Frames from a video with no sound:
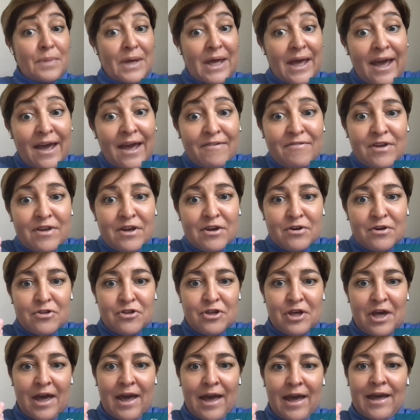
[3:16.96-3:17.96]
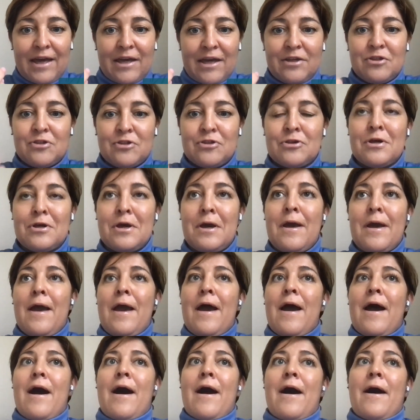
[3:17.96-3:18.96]
behavior change,
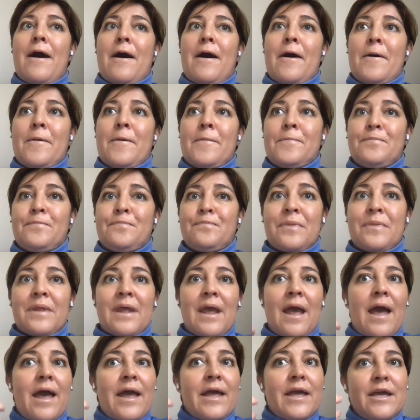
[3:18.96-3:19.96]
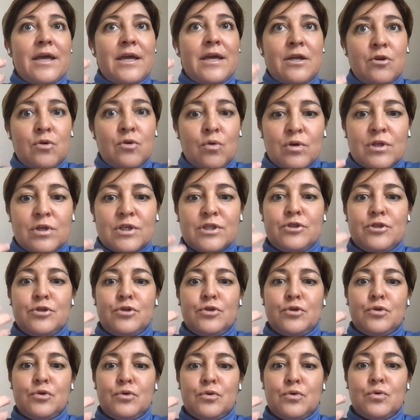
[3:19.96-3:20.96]
in order
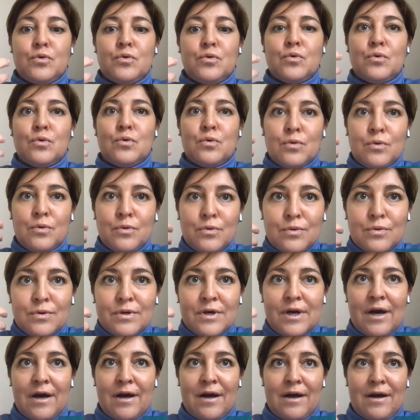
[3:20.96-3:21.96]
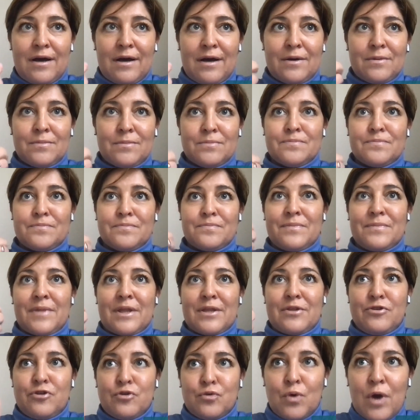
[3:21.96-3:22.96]
to
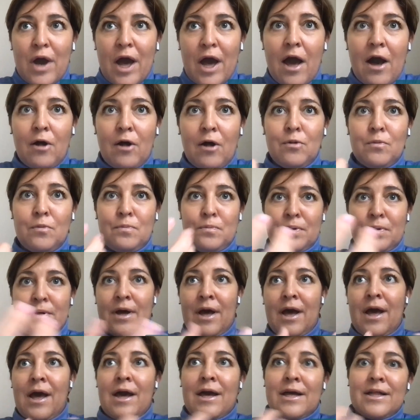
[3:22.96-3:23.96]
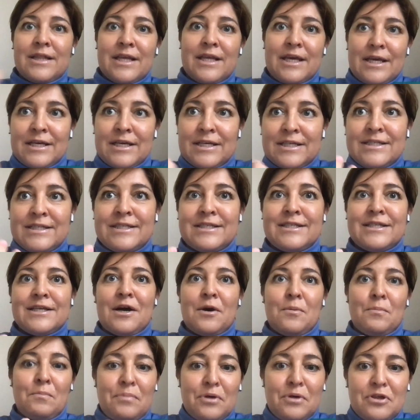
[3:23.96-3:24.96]
help these
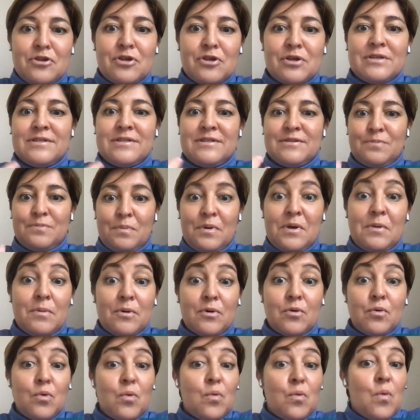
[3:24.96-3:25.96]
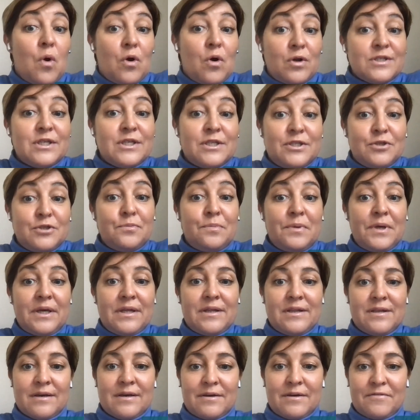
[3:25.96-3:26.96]
ambitious people who wanted to
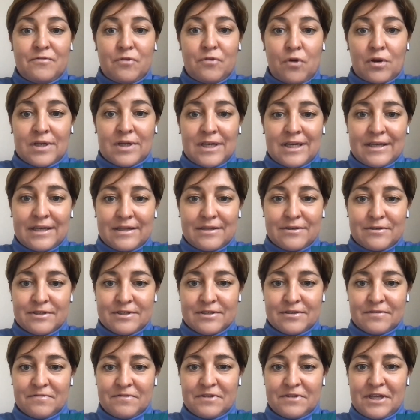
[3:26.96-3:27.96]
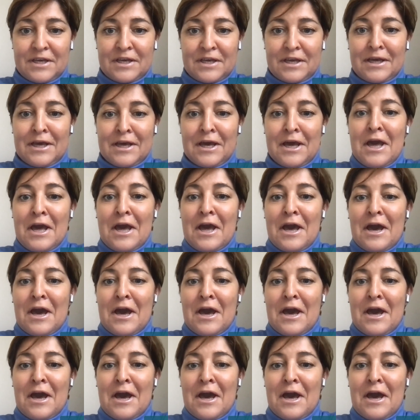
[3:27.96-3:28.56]
be the front leaders of the